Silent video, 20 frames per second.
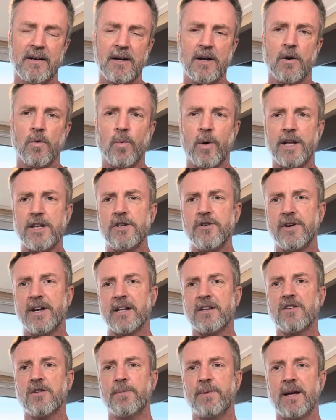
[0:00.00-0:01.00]
When you
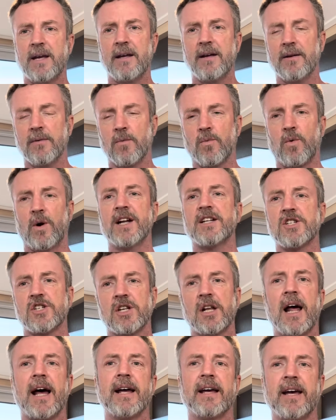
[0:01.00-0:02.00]
get to be rich
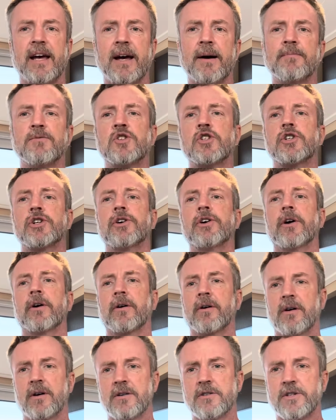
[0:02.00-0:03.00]
like him,
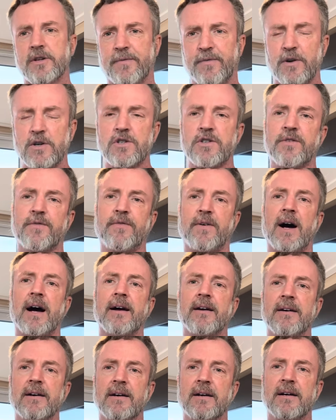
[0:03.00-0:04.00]
sure, diversify.
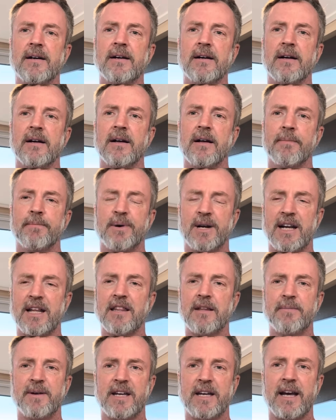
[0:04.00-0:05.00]
But in
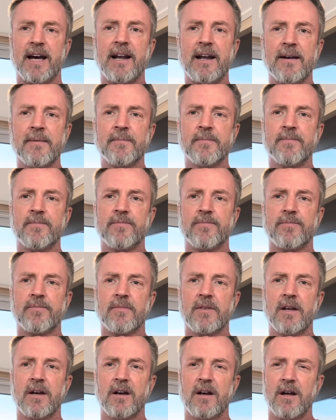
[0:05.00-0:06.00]
the beginning,
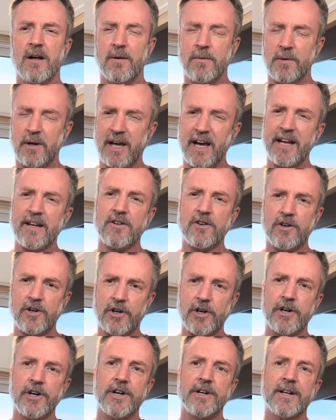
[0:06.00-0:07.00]
Get
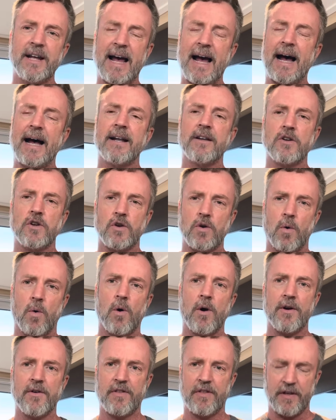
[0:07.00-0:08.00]
good at
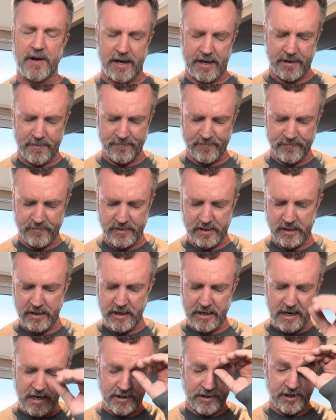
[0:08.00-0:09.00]
your thing.
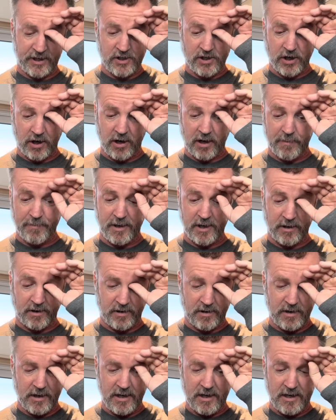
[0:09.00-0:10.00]
And I think Charlie
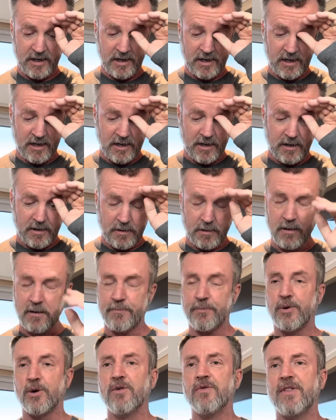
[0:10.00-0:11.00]
Munger
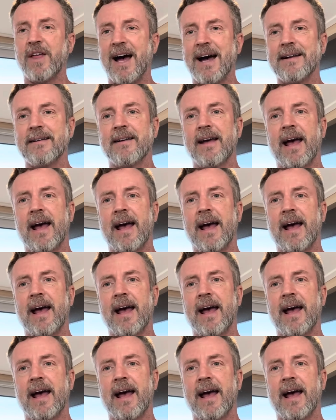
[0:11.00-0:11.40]
proved that.